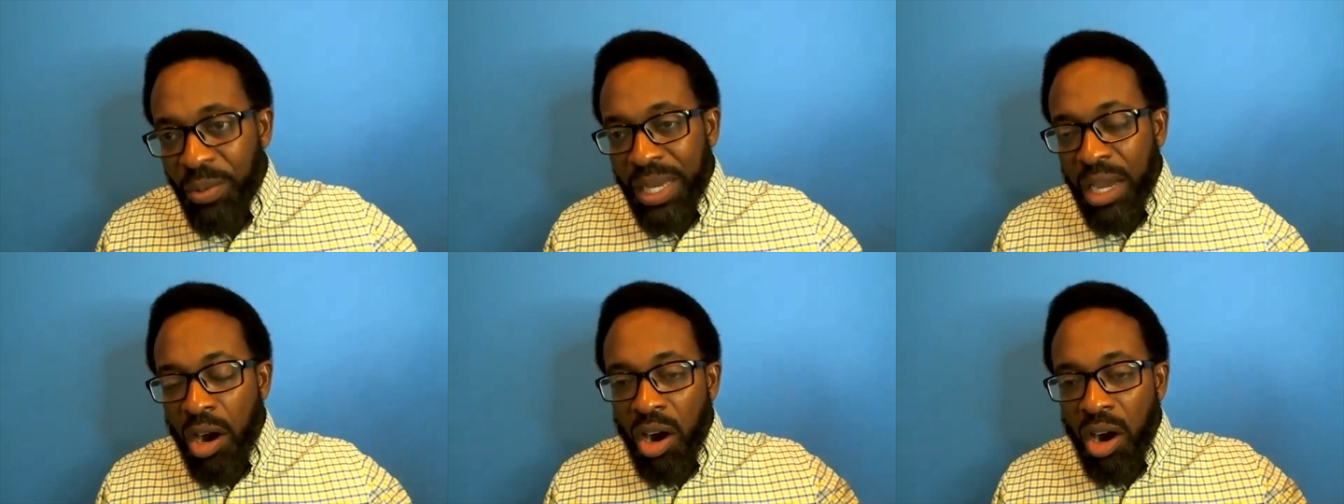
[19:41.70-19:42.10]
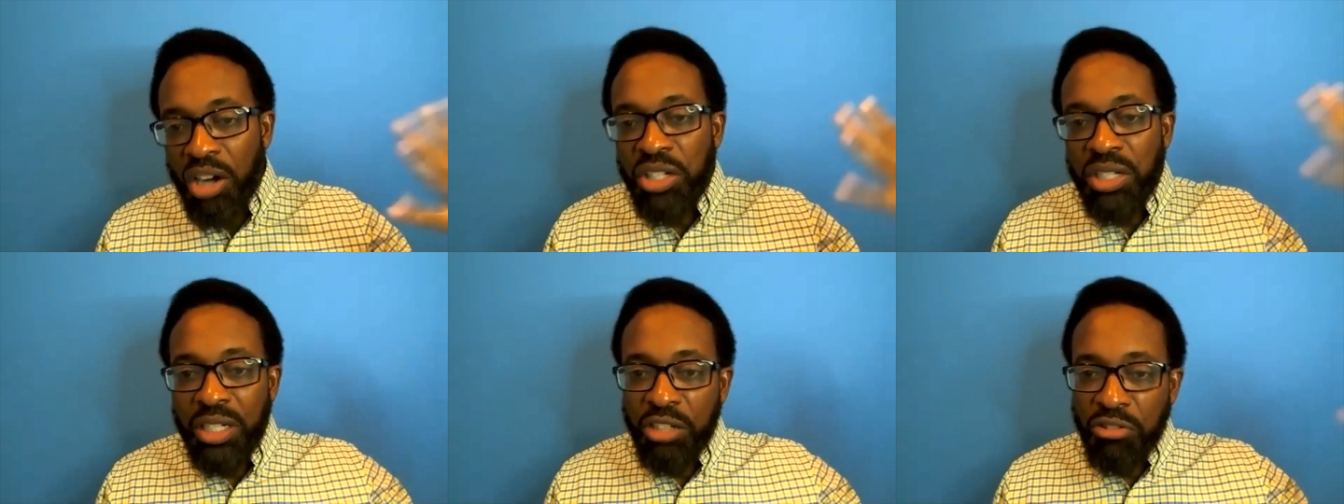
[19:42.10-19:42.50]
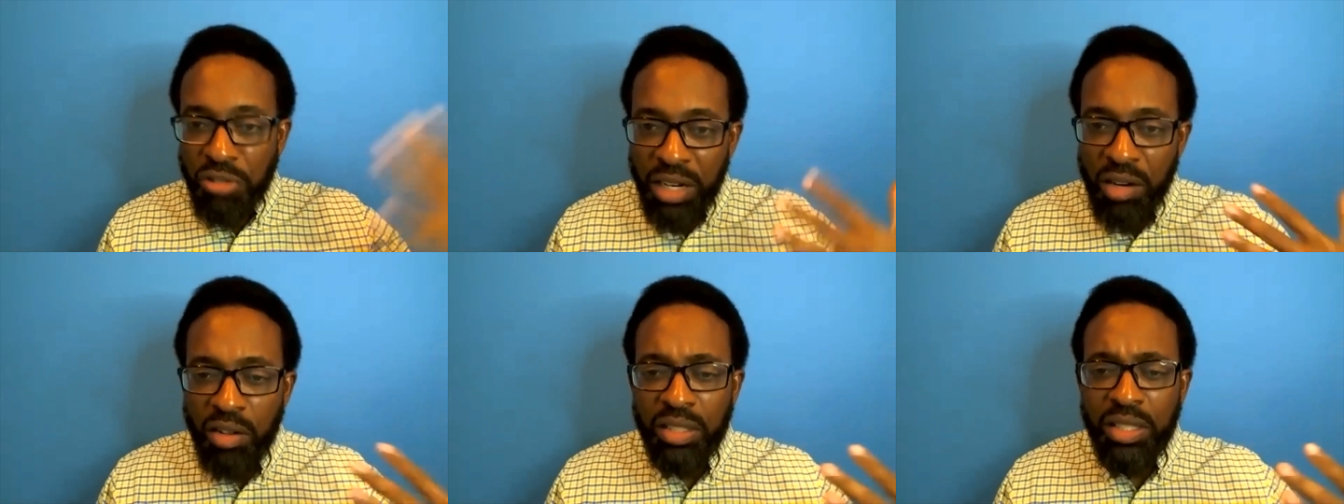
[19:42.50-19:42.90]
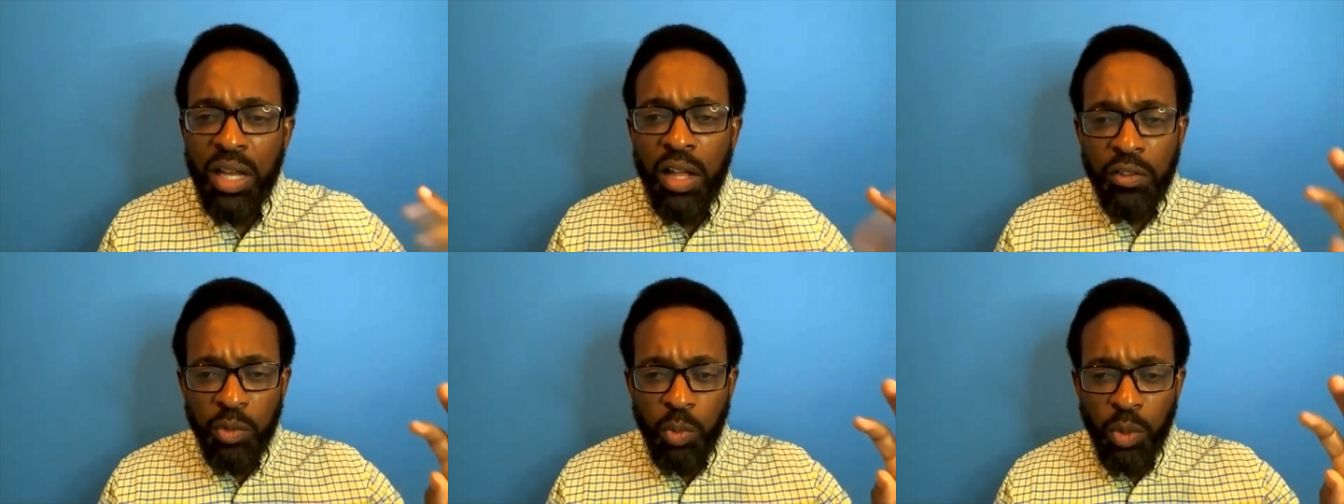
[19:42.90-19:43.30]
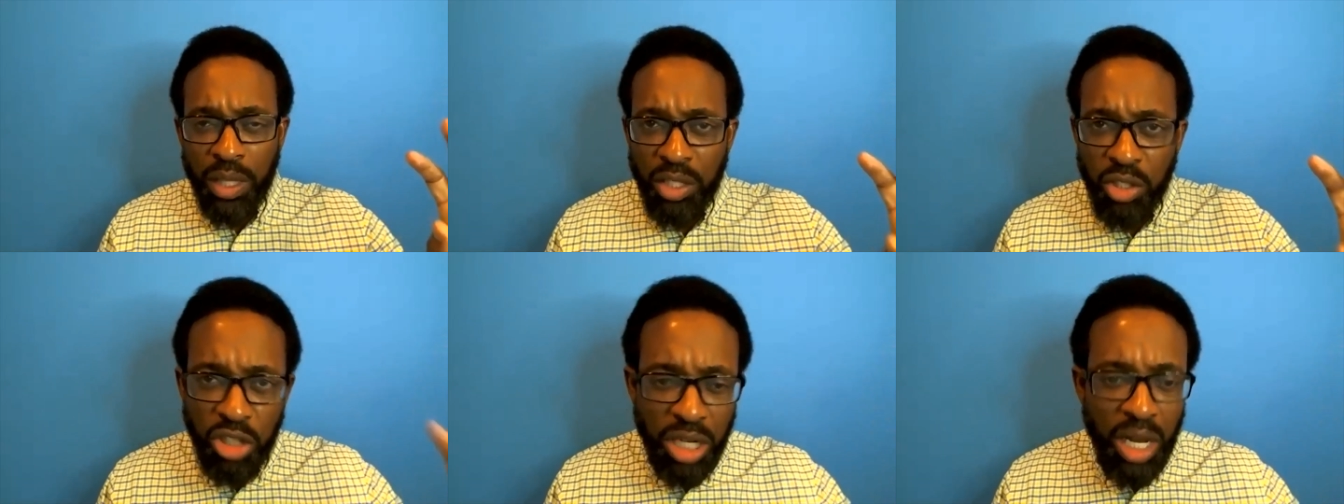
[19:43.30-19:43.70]
harshly treat ourselves
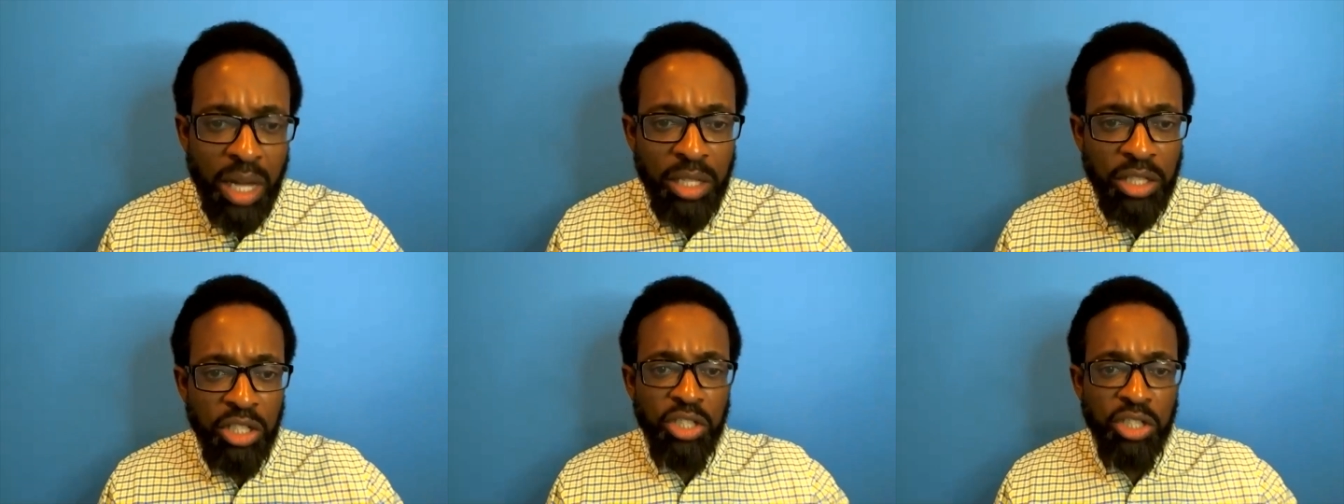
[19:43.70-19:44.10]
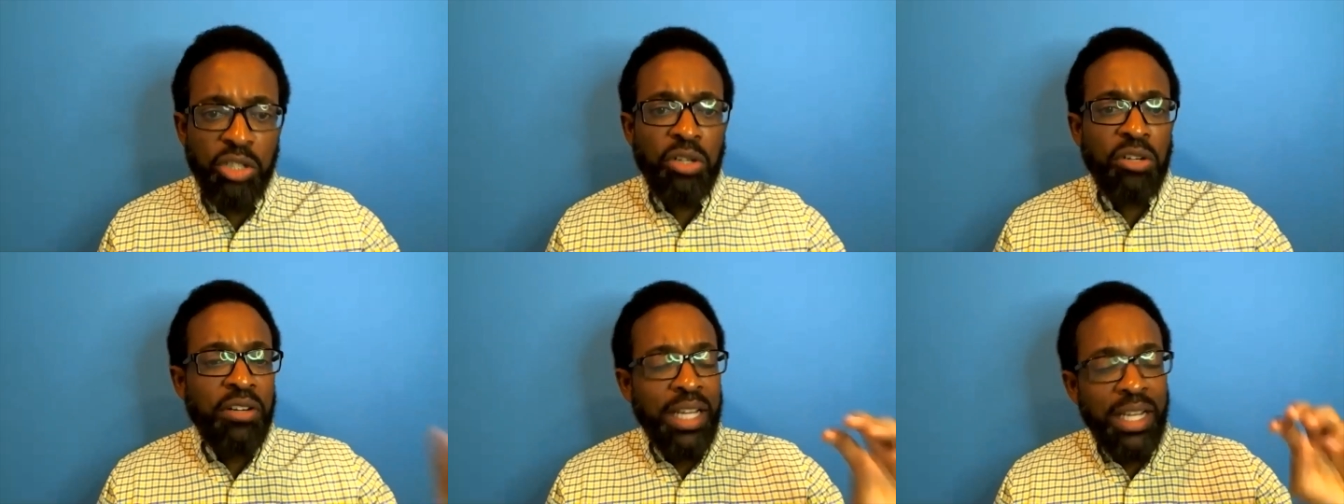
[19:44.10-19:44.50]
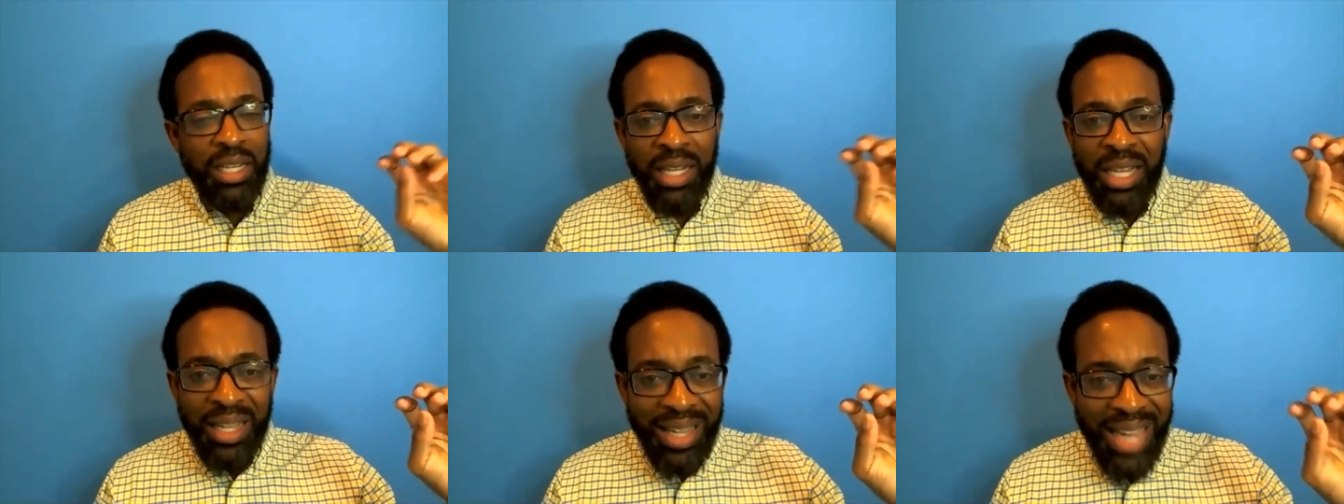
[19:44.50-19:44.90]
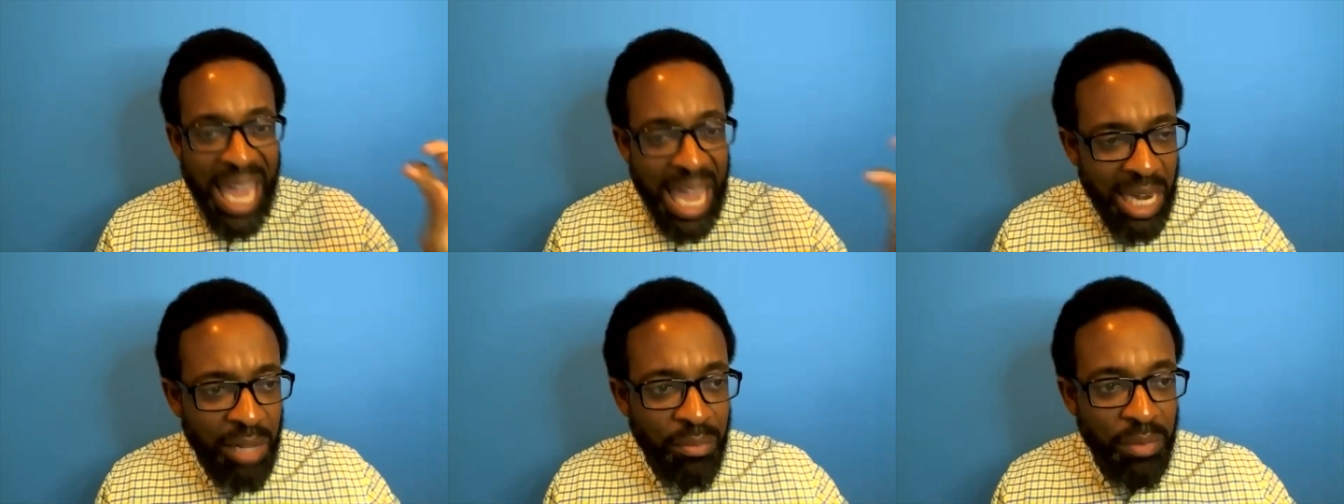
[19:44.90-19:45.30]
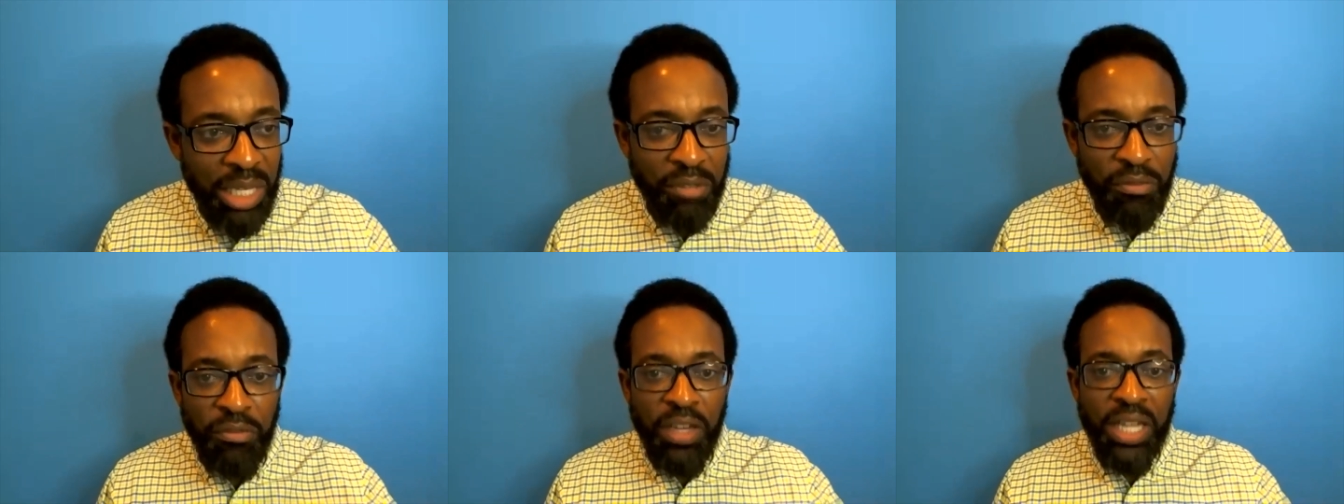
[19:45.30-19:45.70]
with, judge, jury,
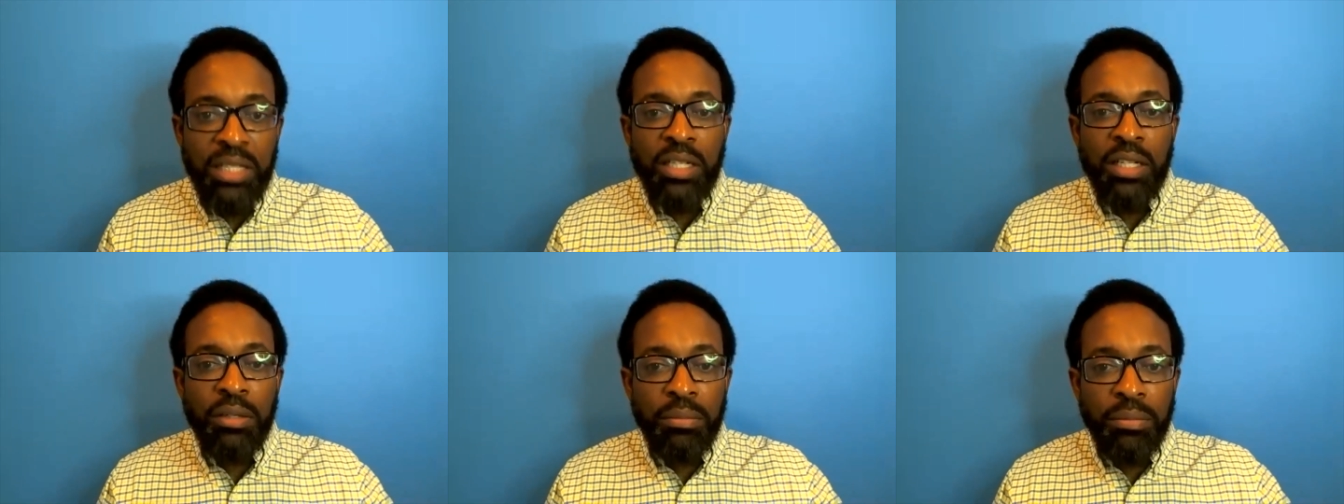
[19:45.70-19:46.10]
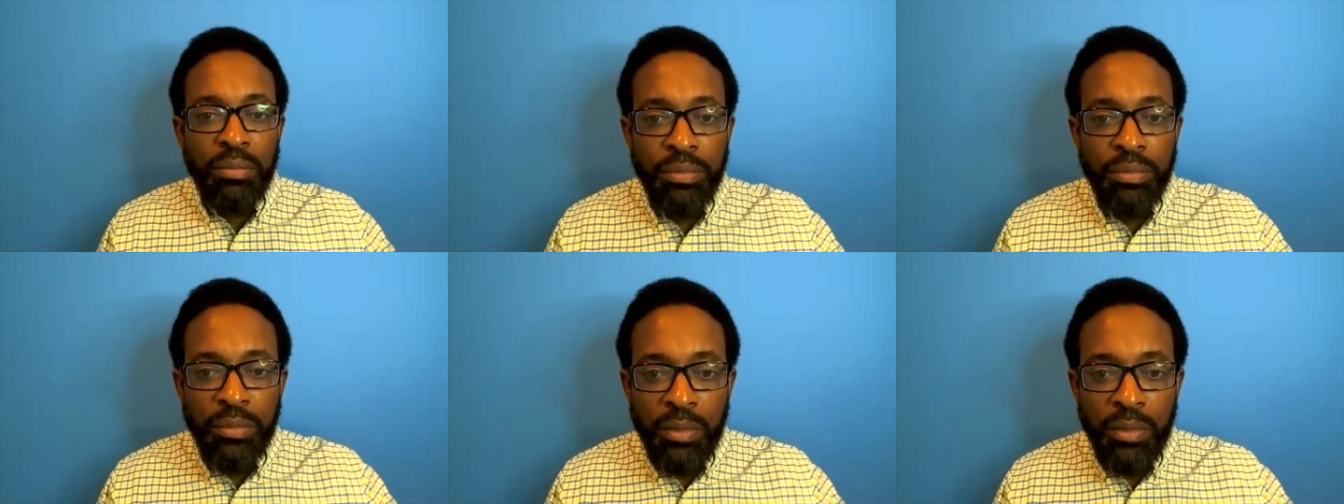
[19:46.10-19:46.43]
enemy, victim,